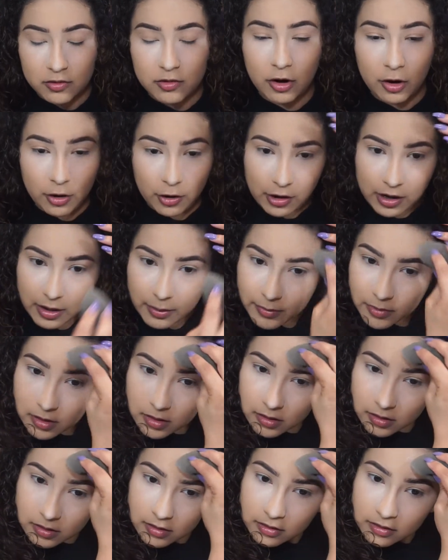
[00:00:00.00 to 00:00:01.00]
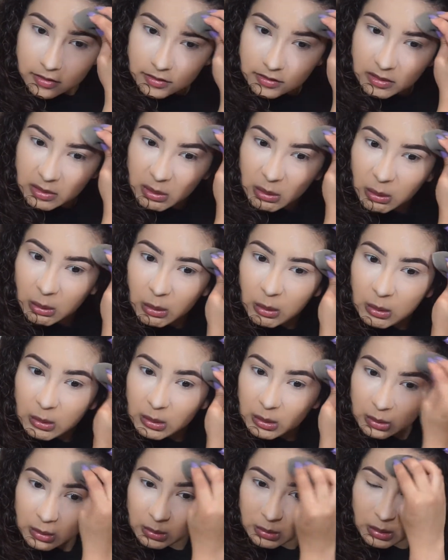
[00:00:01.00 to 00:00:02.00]
grandma
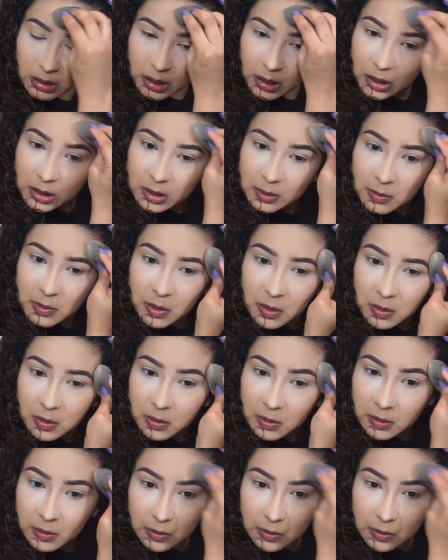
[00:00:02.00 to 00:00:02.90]
old kind of smell.